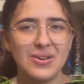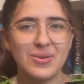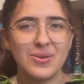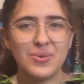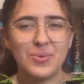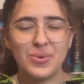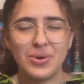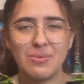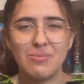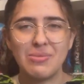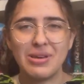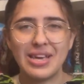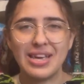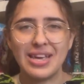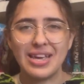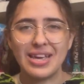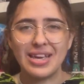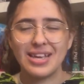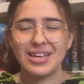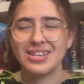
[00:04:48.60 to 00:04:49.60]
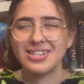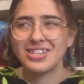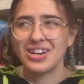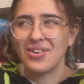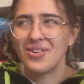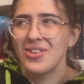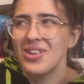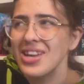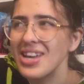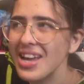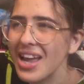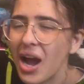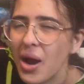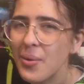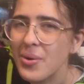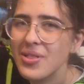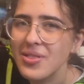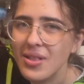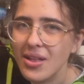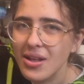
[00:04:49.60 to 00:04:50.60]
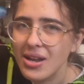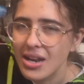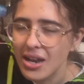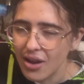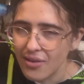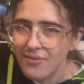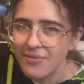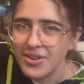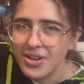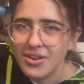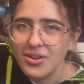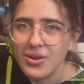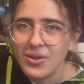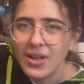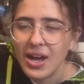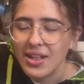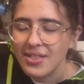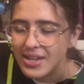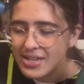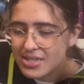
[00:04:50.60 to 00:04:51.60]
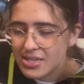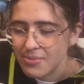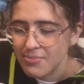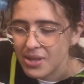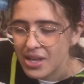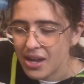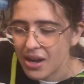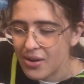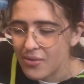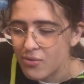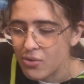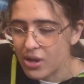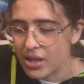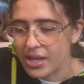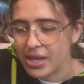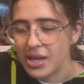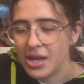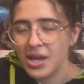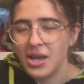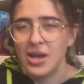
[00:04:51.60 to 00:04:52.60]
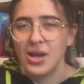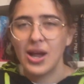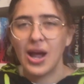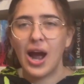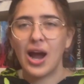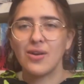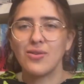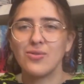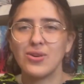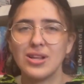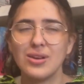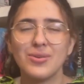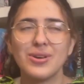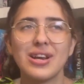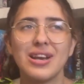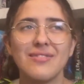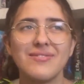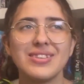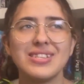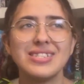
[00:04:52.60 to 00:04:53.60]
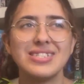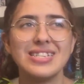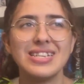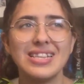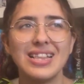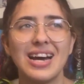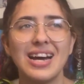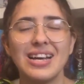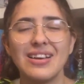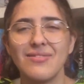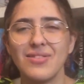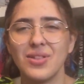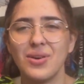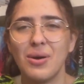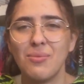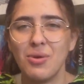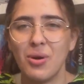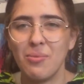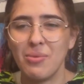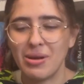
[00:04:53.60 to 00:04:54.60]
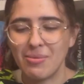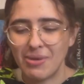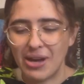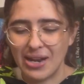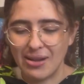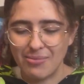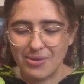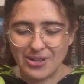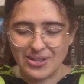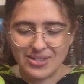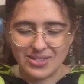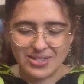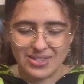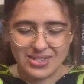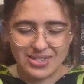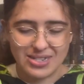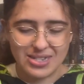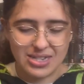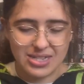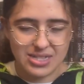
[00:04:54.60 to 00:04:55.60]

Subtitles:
would be, generally, I would love to do that. That's something I really would love to see that, even though I'm not a big ballet person.